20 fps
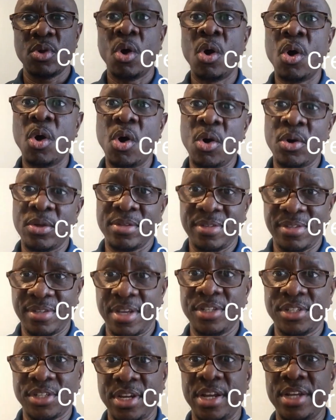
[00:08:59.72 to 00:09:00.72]
or other
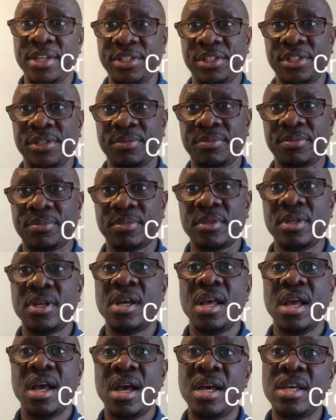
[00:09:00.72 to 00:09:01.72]
search engine
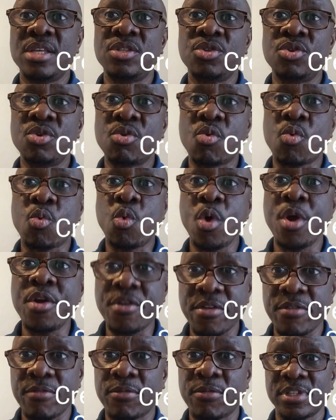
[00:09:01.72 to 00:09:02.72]
and you're
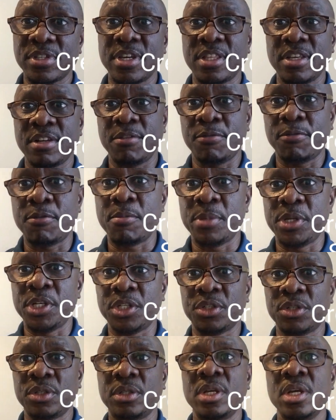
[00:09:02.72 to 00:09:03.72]
querying certain
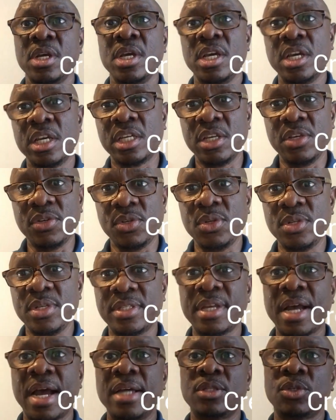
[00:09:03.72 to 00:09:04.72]
information, it gives you the
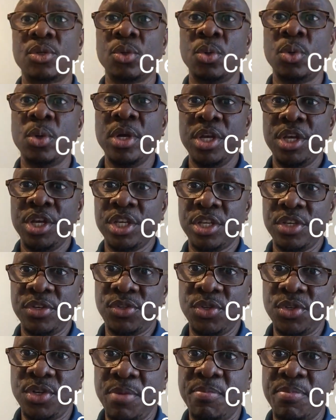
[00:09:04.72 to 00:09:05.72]
title, it
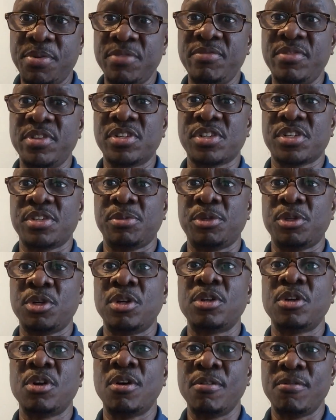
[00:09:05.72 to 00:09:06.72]
gives you the brief
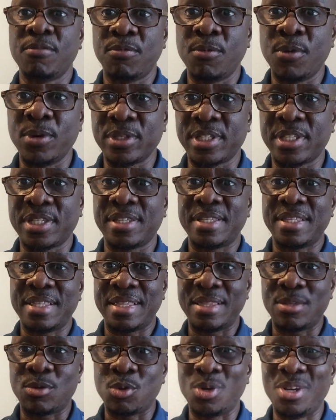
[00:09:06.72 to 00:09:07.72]
description of what
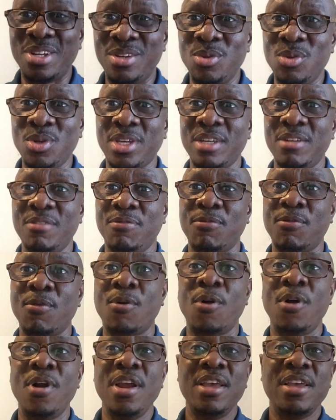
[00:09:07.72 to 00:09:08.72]
you're looking
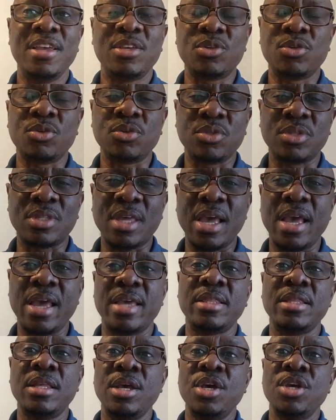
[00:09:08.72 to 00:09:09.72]
for. You,
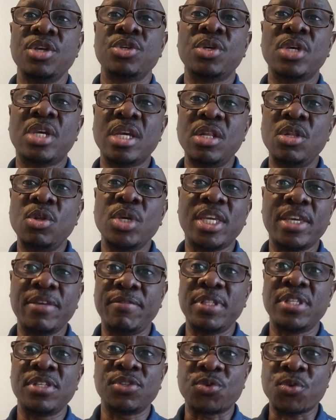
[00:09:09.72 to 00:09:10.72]
then you can look
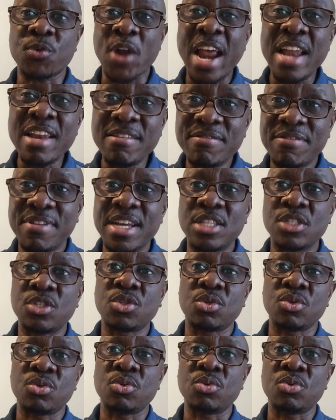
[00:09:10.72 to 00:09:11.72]
if it is relevant
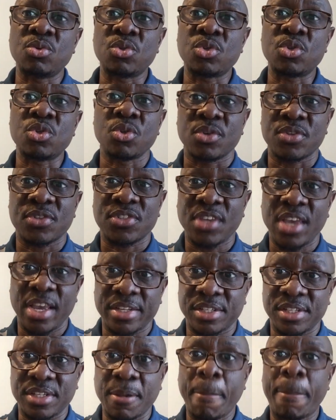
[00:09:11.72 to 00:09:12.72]
to, to your
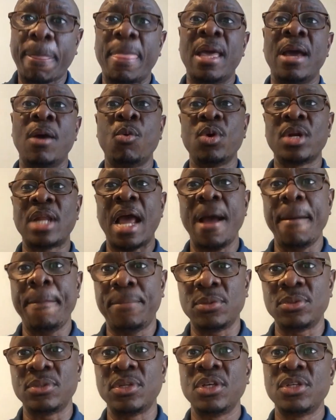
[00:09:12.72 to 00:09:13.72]
search. And what
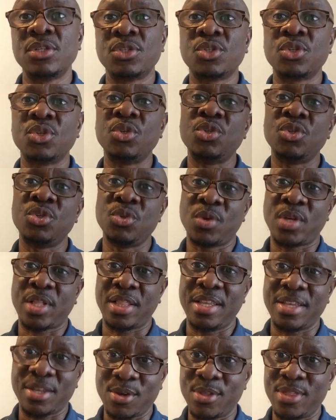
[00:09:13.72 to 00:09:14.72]
happened? So you
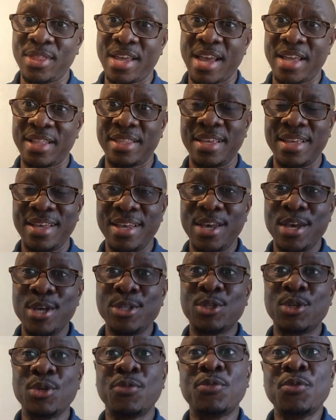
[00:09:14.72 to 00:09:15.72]
click on that.
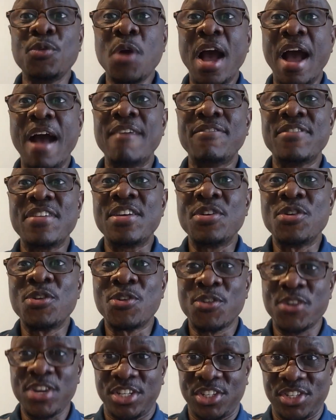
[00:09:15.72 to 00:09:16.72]
So if you have a
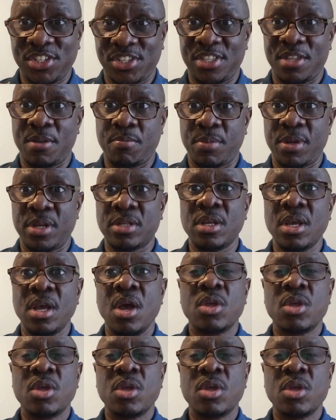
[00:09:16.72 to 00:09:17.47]
rich snippet,